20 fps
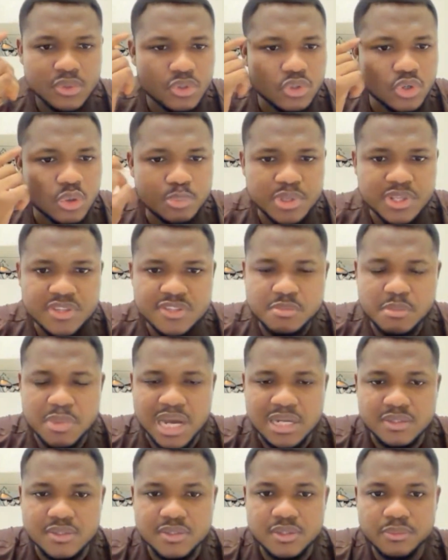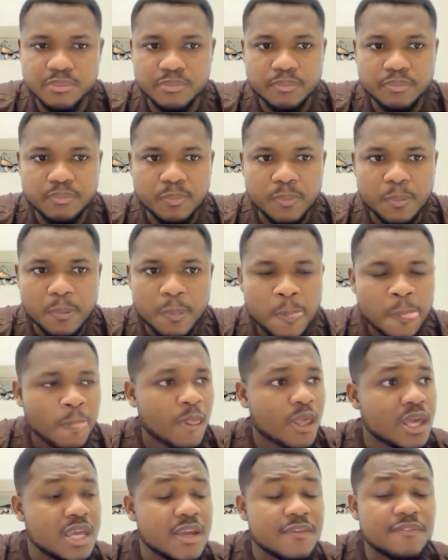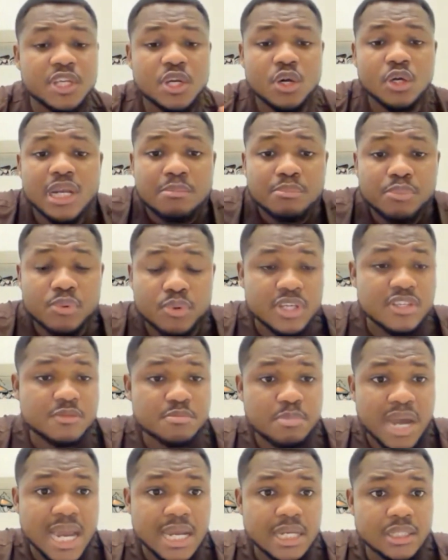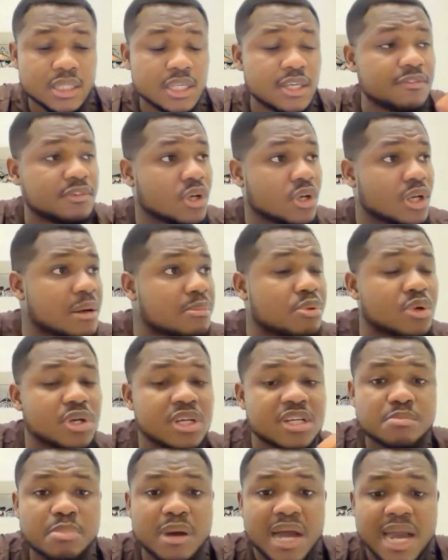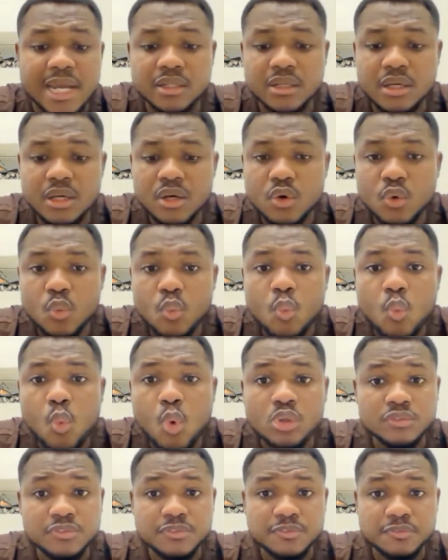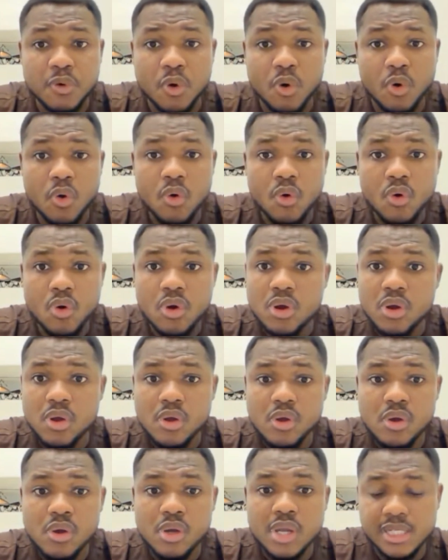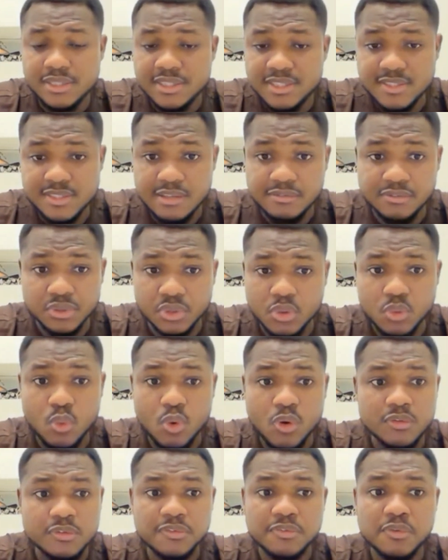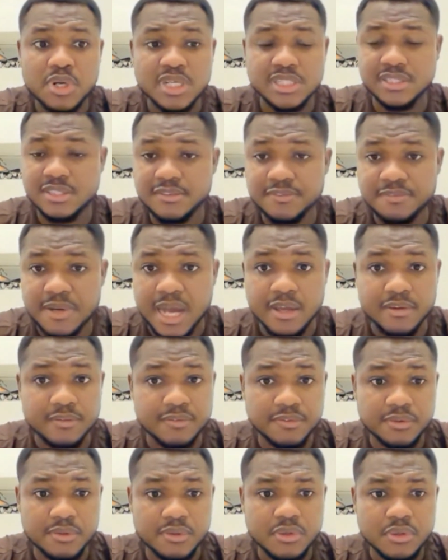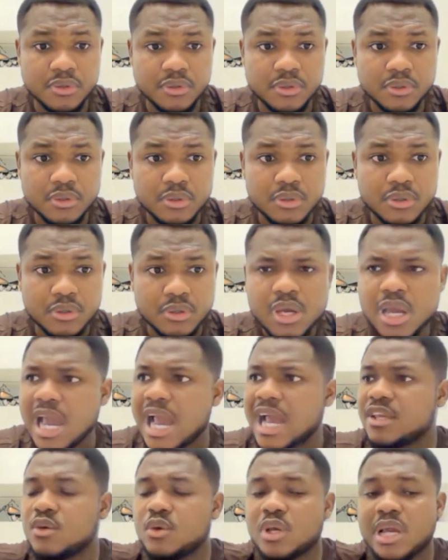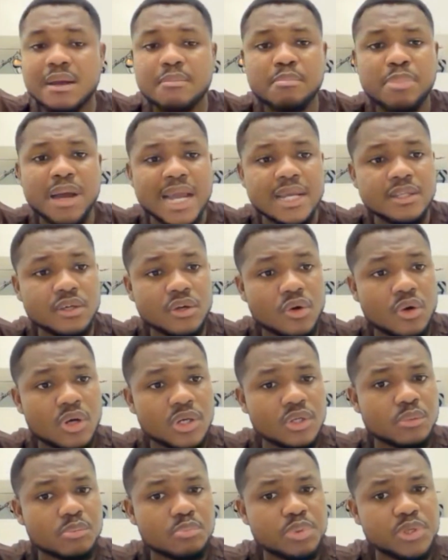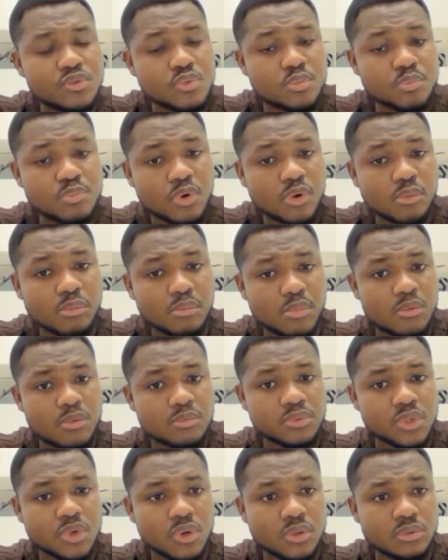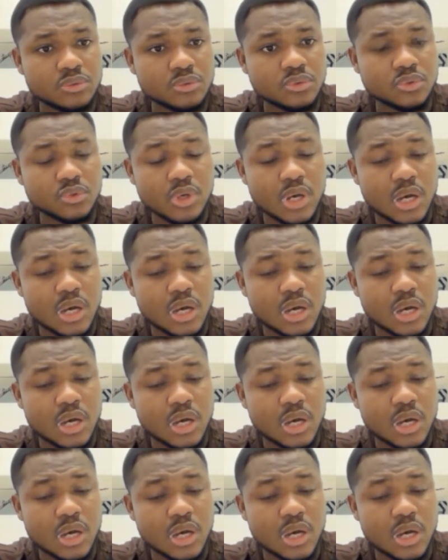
you're being smart. If the other book is buying 1487 or 1485, and you can buy the coin on P2 on